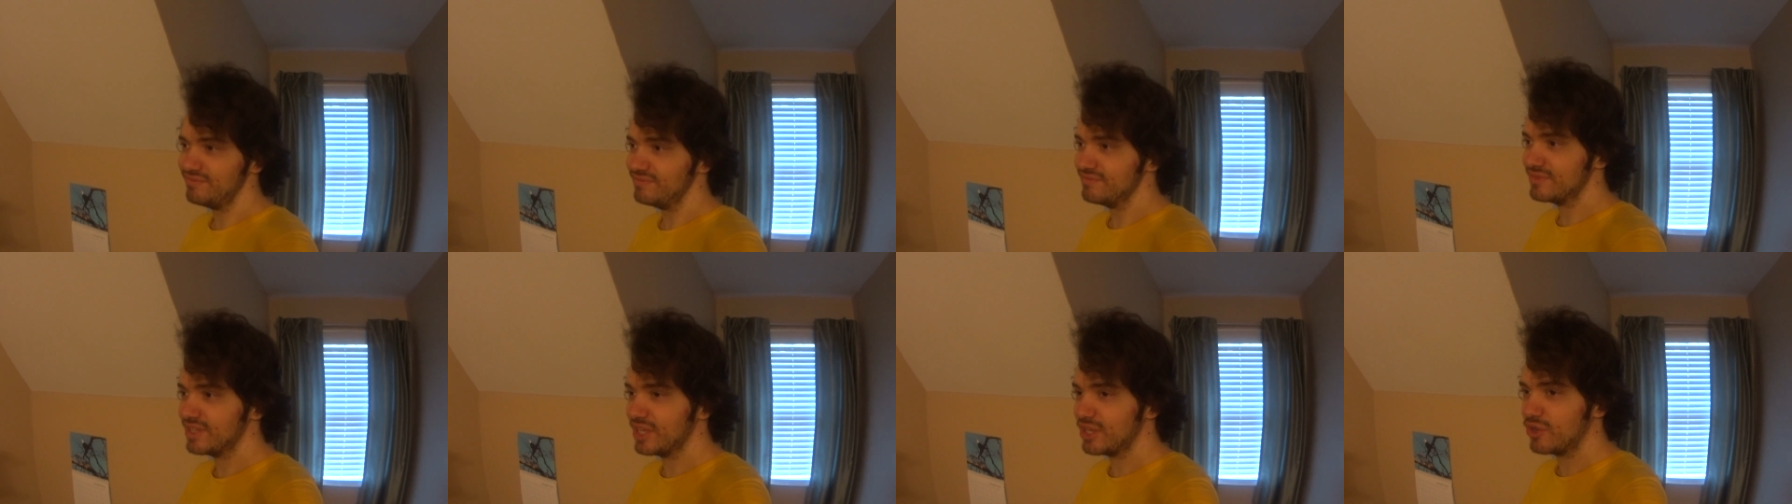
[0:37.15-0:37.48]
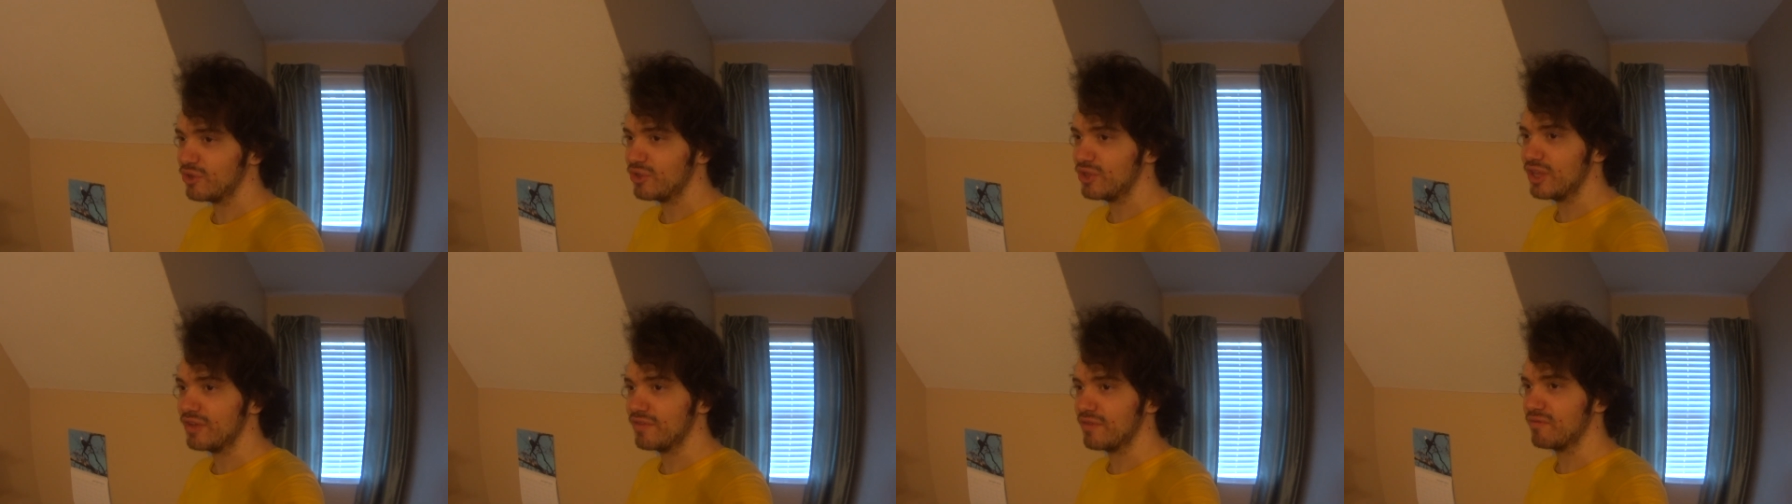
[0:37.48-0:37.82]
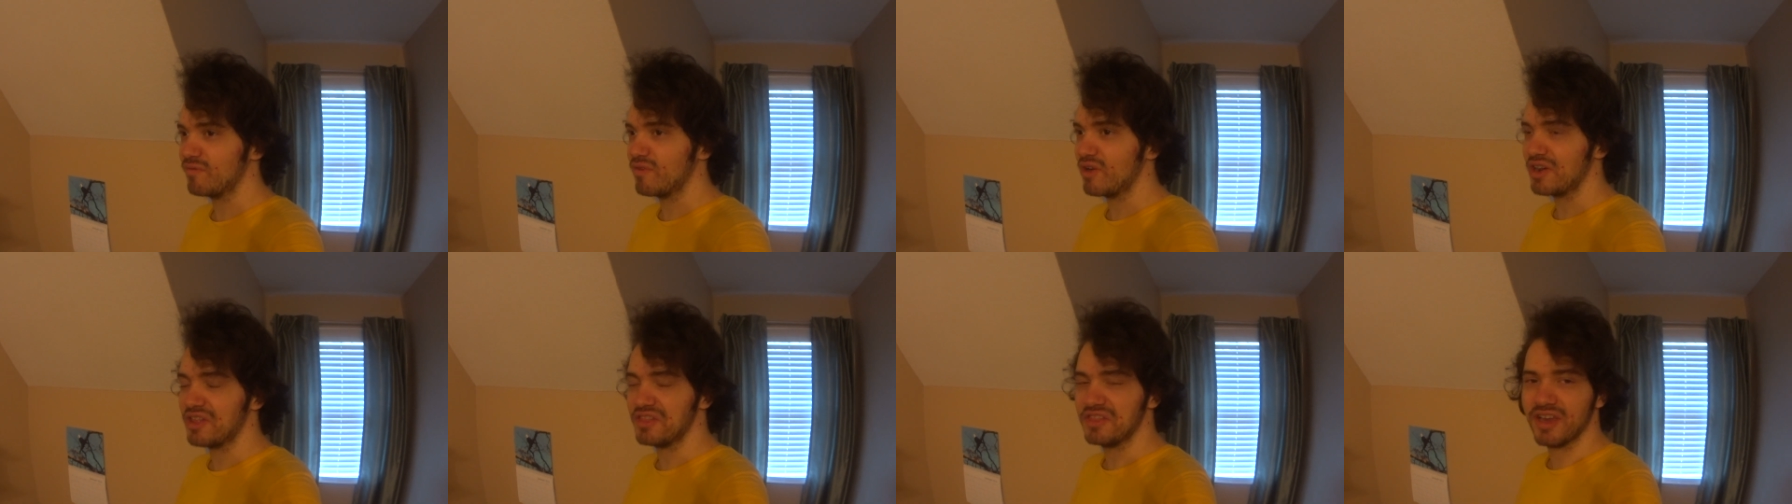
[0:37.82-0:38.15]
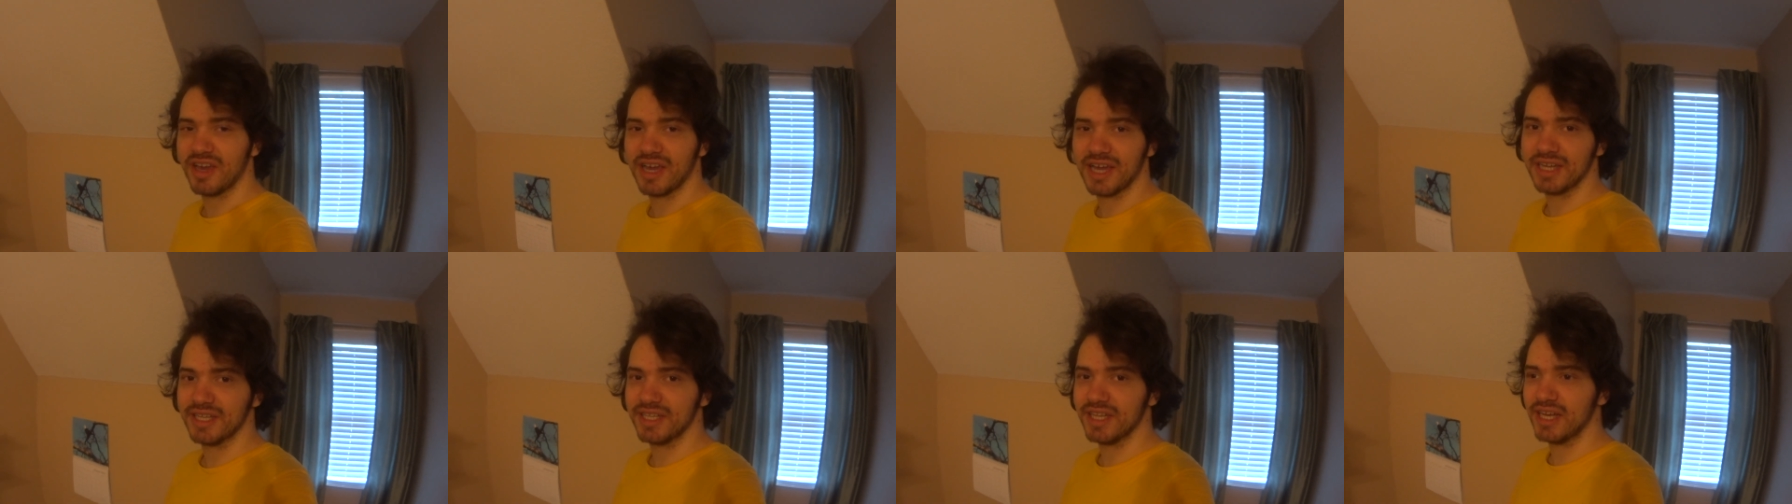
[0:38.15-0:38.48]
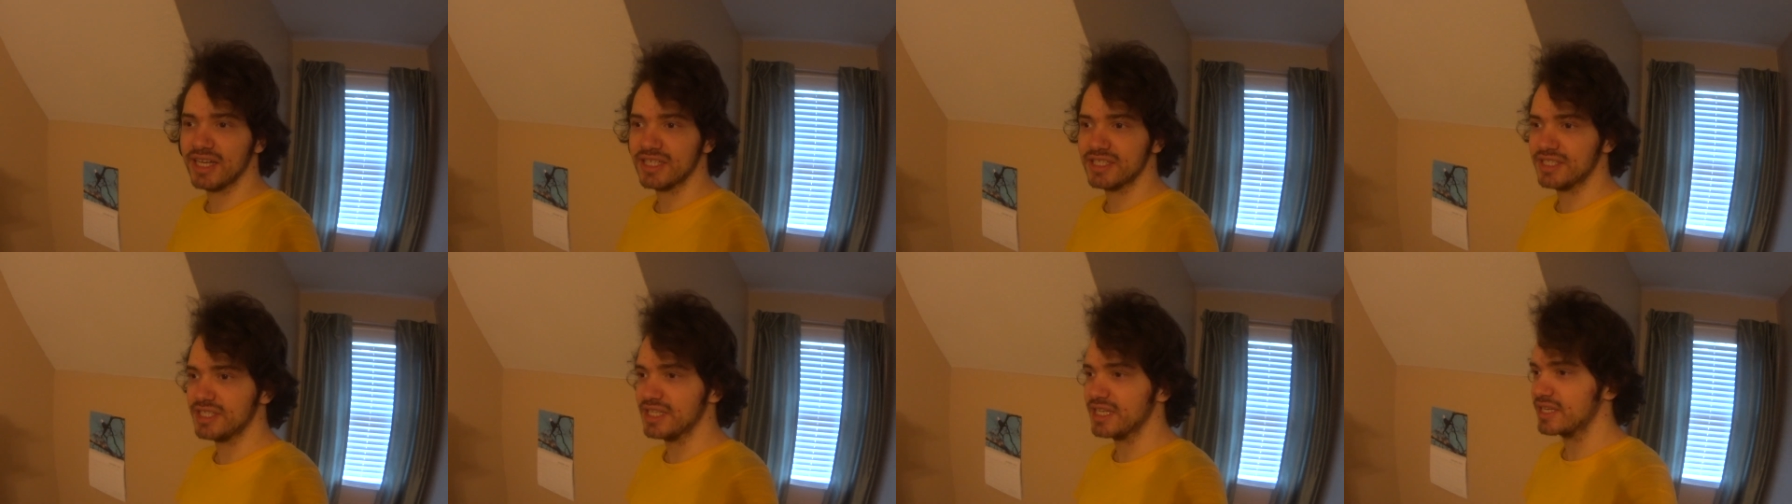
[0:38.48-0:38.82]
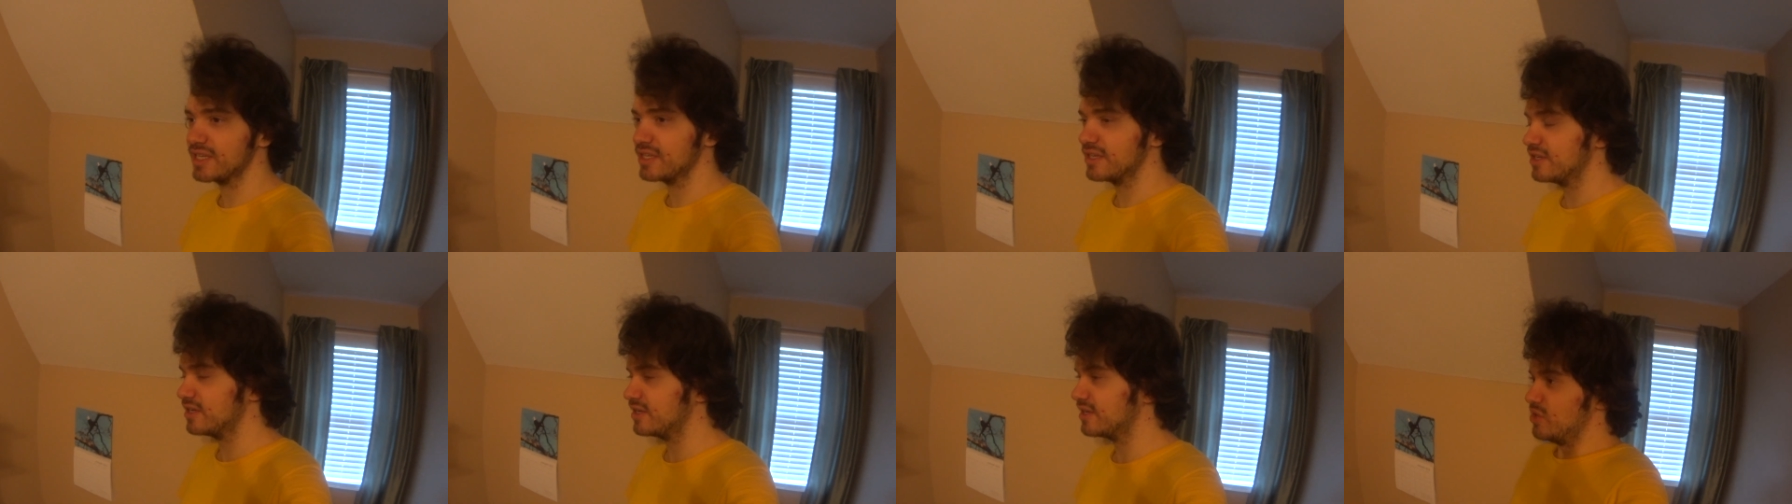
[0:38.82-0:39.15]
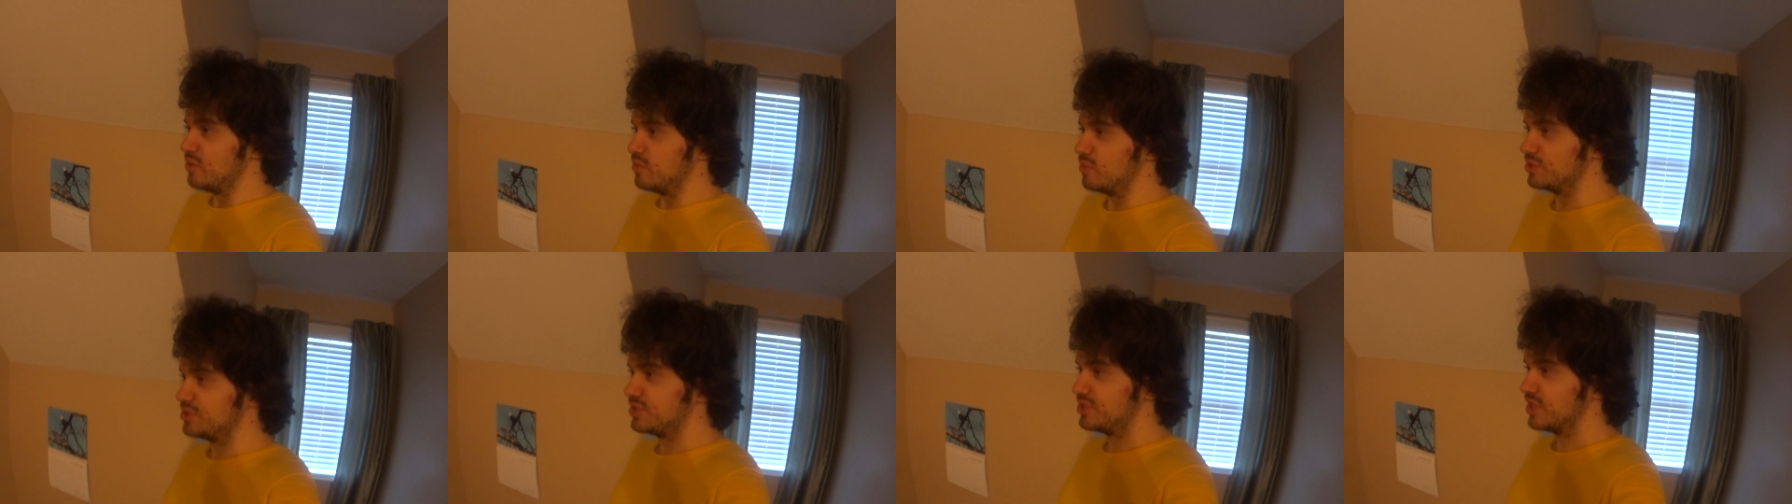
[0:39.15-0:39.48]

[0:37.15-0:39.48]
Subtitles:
They couldn't even run a diagnostic, which